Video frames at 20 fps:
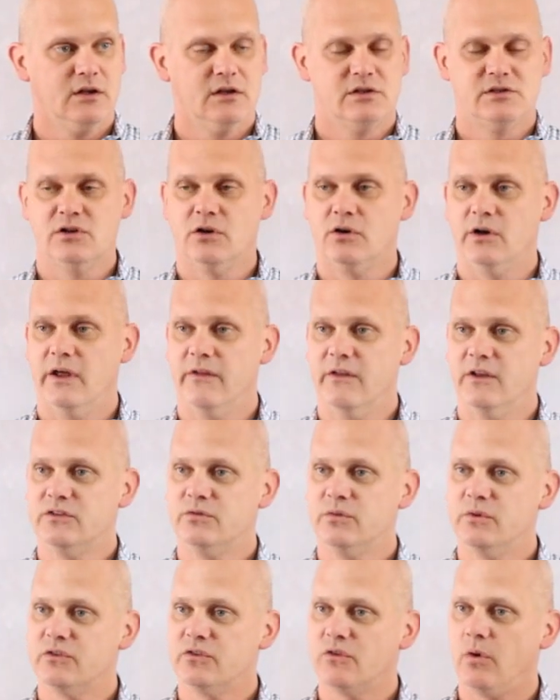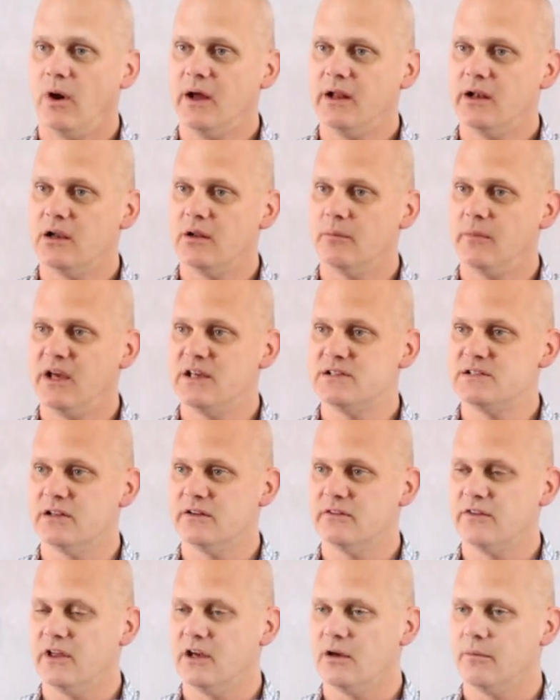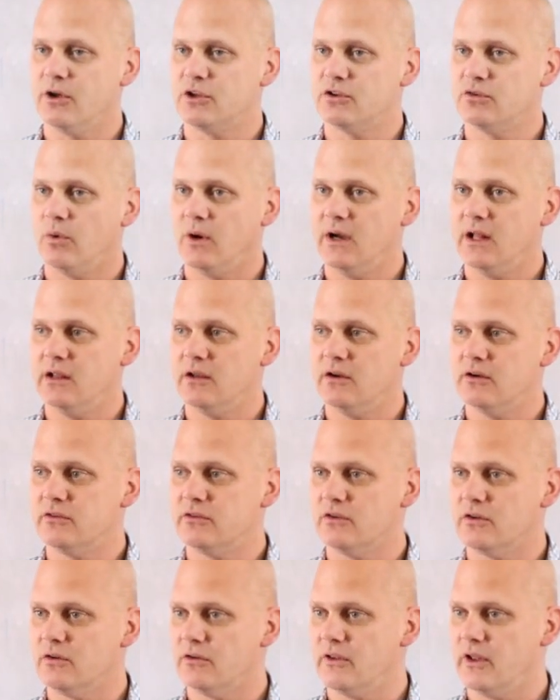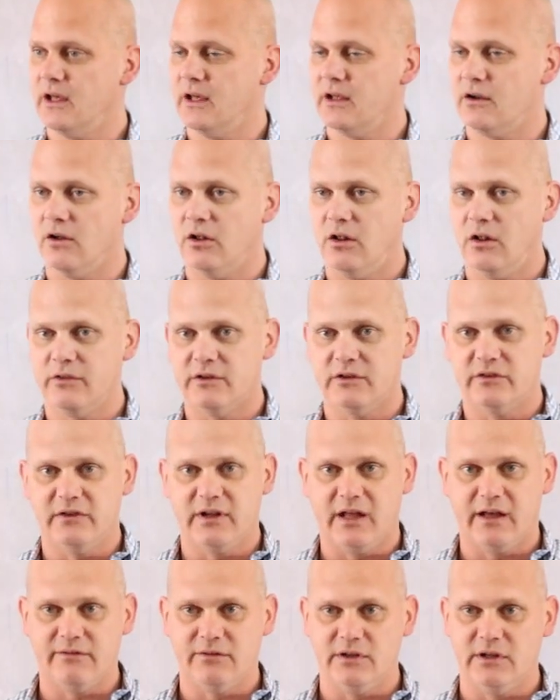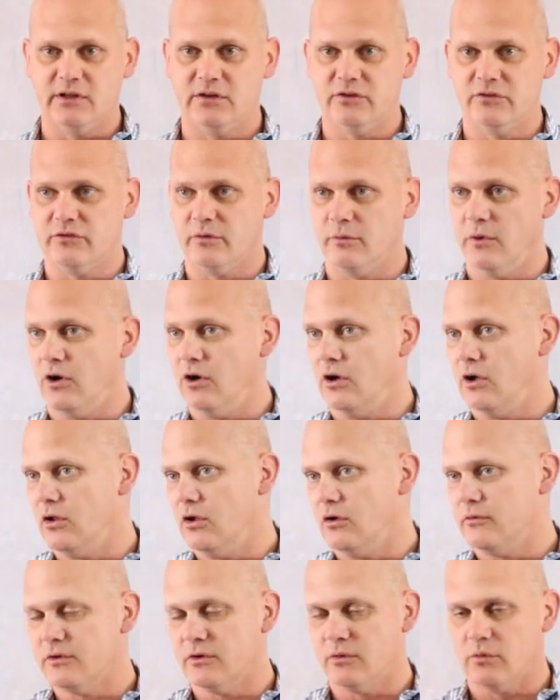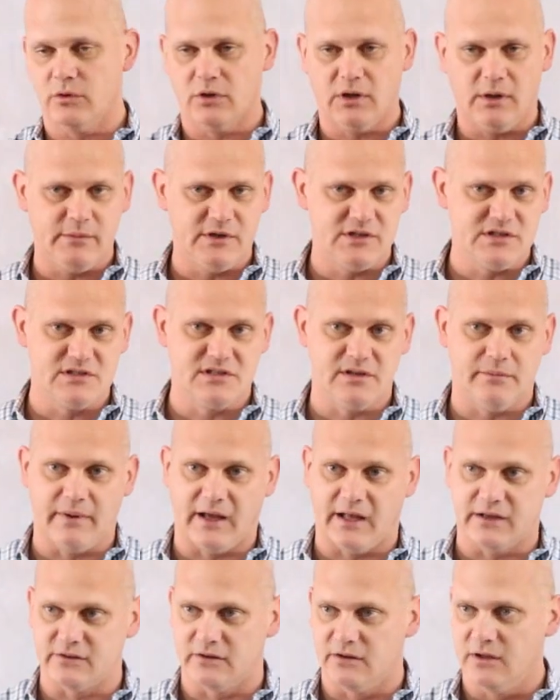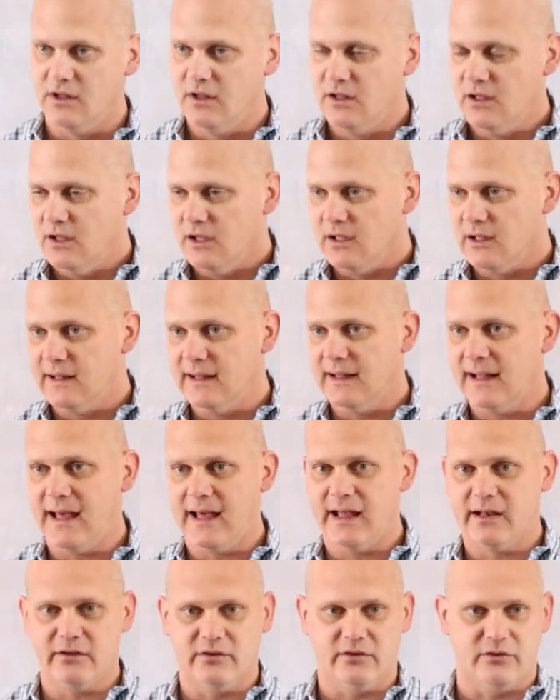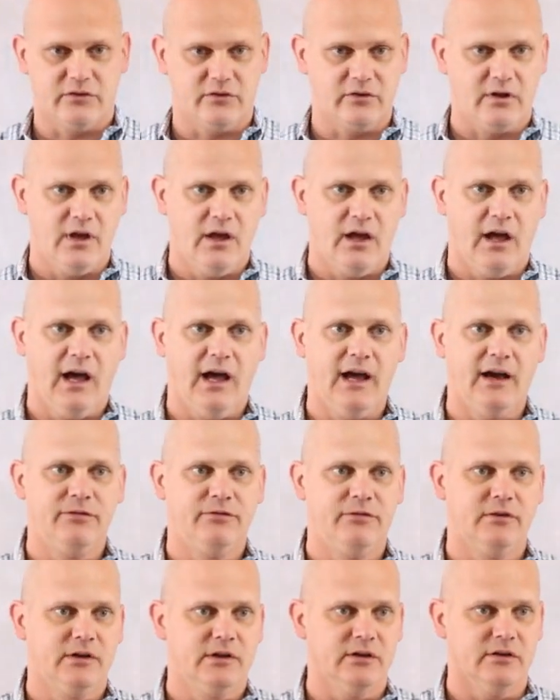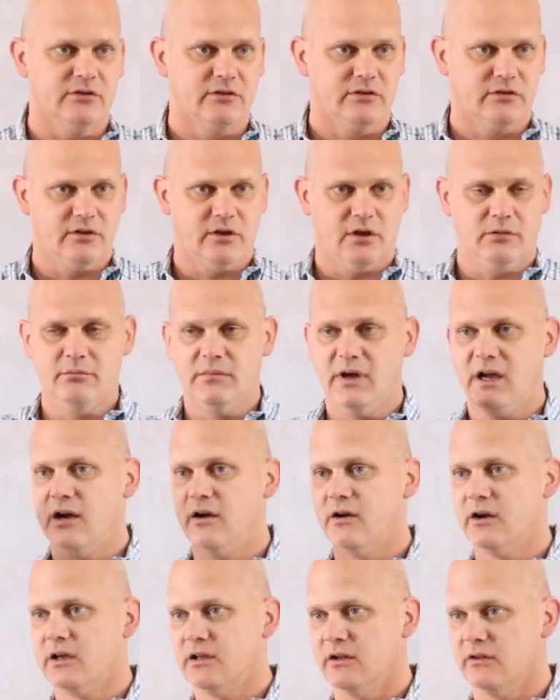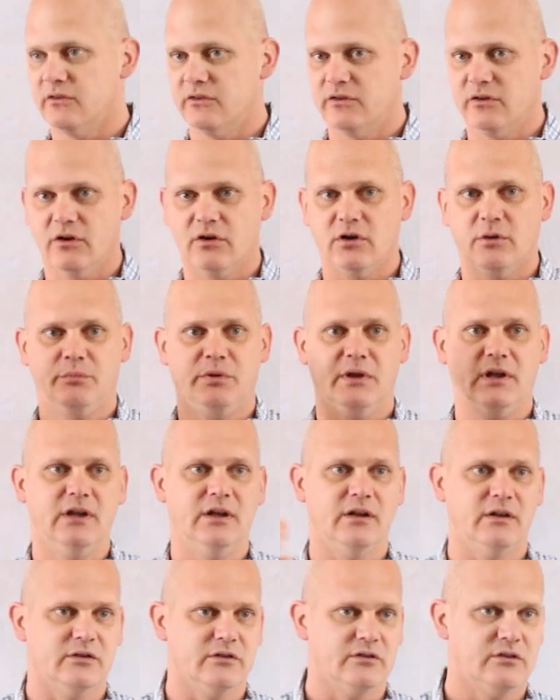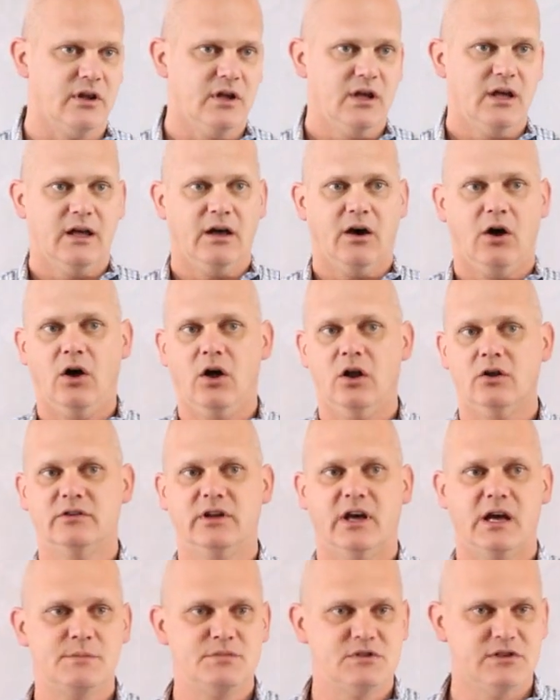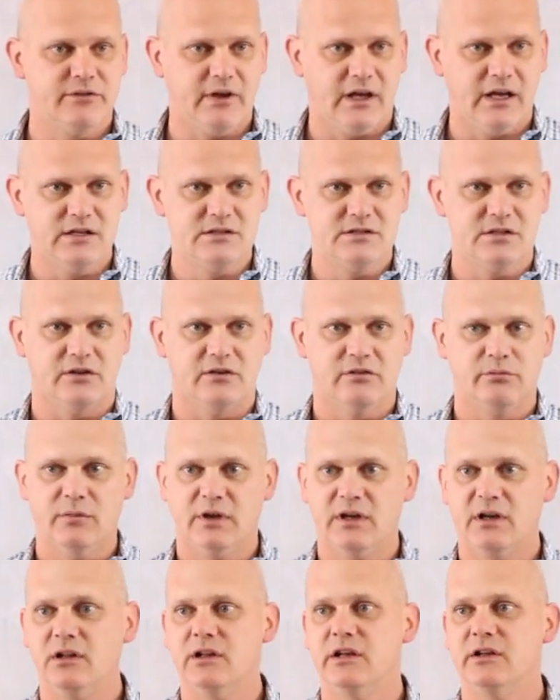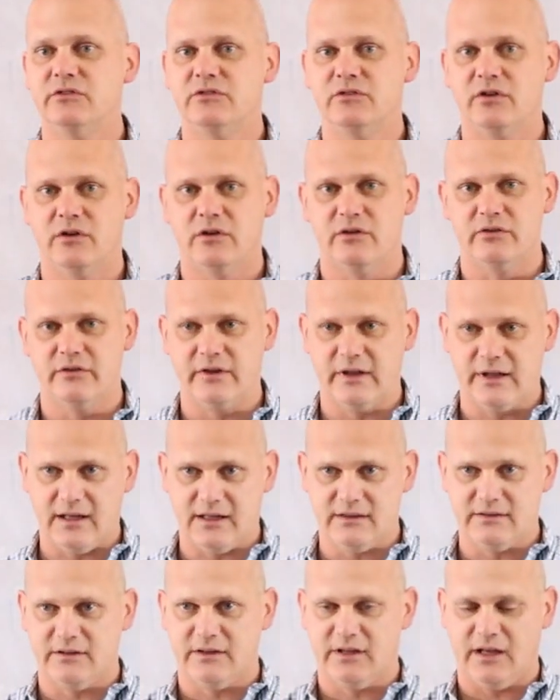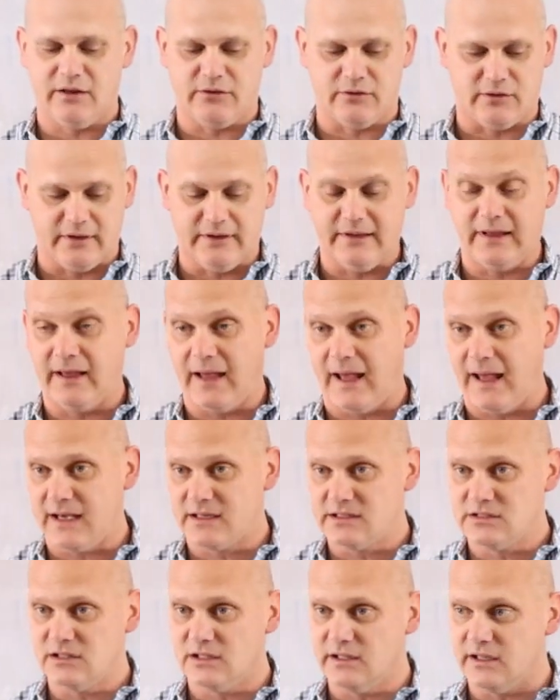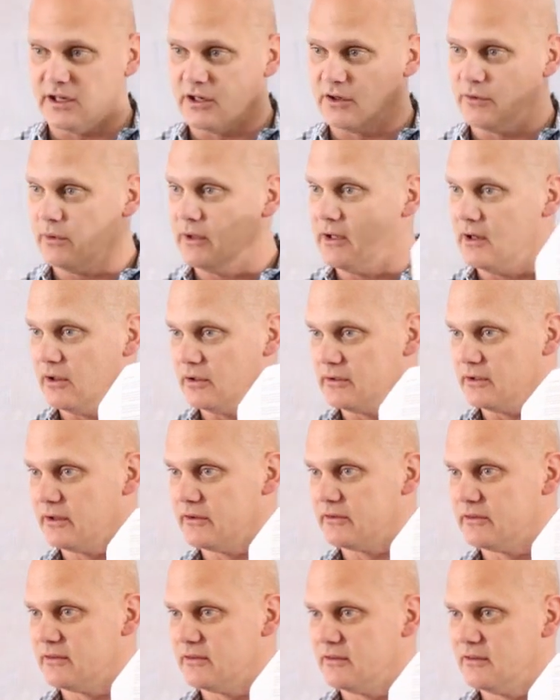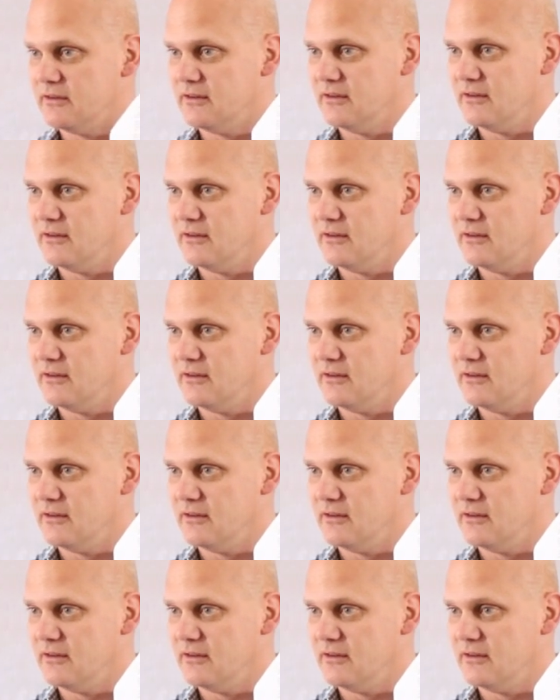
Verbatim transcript: So, and this was quite an amazing thing. About 20 years ago, they had all these nav leaders from all over the world. I mean, just imagine Latins, Africans, Americans, Europeans, all types of Asians, Middle Easterners. They got together and they actually agreed on this.